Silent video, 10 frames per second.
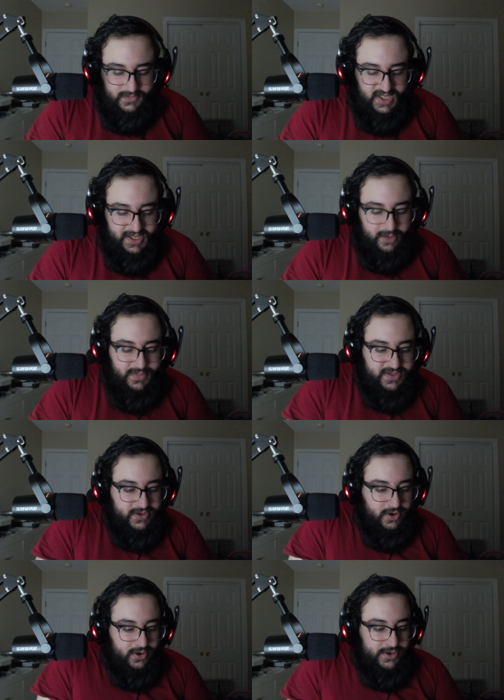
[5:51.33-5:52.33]
now,
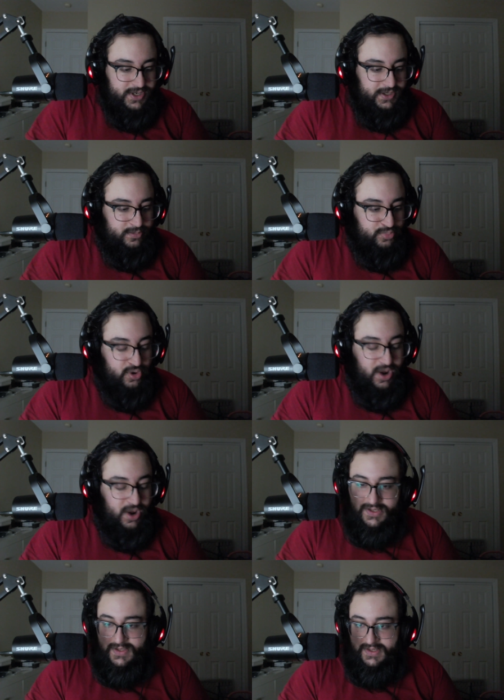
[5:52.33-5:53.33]
Mithyard,
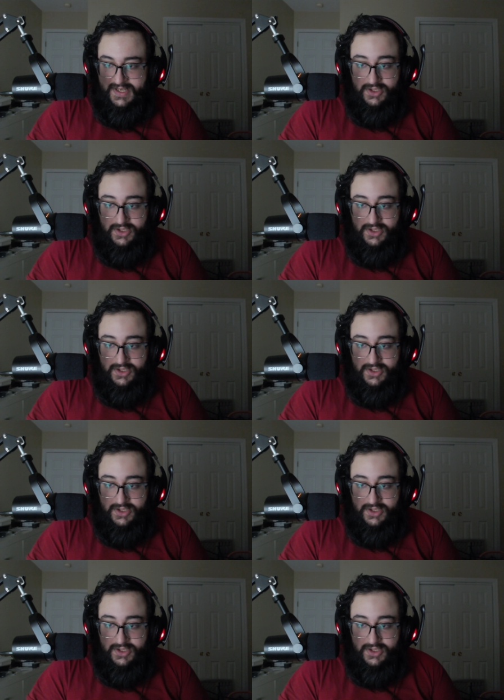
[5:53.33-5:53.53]
prior to this,